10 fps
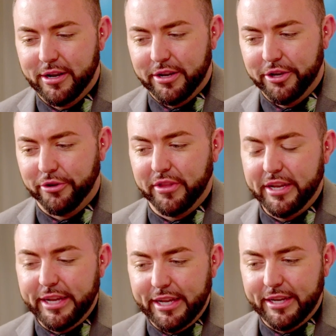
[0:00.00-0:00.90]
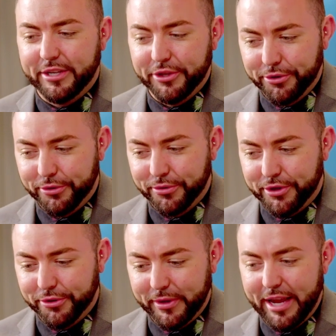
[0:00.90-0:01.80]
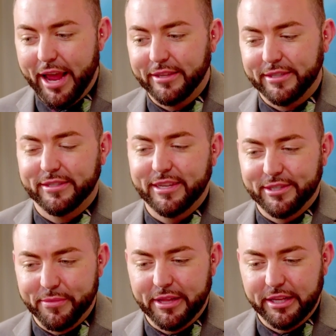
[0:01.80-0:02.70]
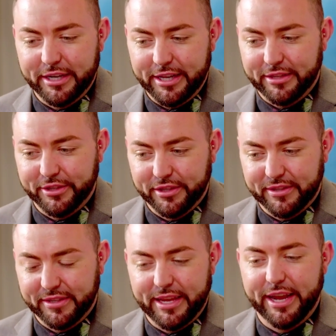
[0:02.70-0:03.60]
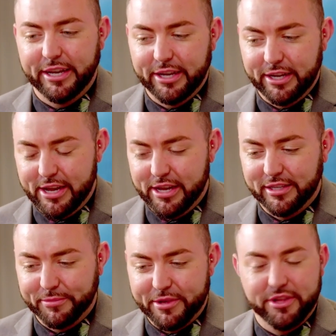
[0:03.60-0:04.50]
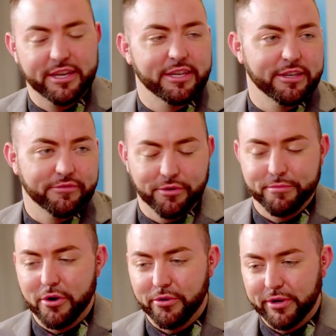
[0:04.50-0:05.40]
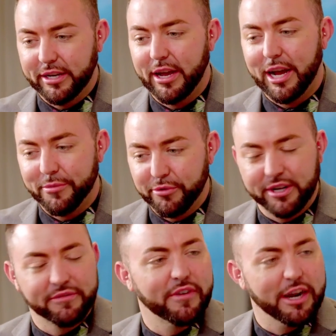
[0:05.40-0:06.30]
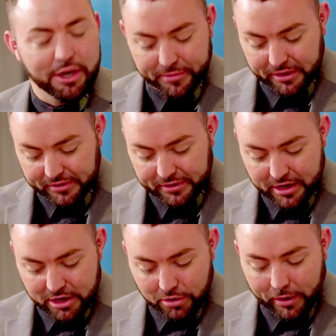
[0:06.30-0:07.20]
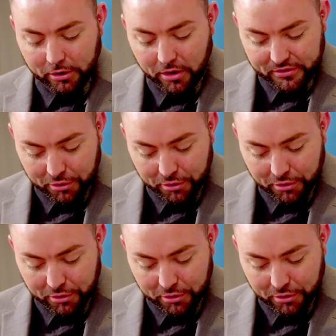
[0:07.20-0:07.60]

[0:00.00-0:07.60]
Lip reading: the need to enhance accessibility to data, especially in remote and hybrid environments, while also